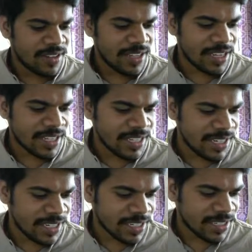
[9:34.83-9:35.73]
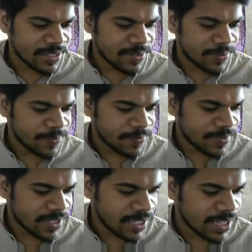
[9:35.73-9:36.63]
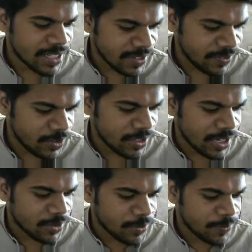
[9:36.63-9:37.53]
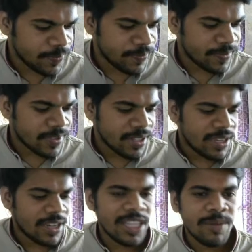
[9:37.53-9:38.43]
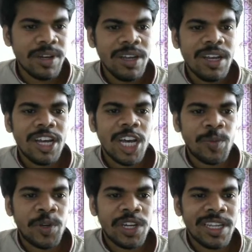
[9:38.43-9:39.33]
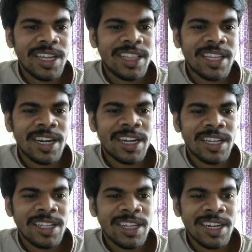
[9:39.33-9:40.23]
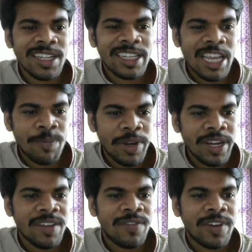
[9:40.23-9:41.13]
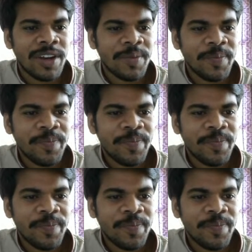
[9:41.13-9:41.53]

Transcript: Excellent. Yeah, Safiuddin, I know. Adiba, option A is the right answer. It is epinephrine.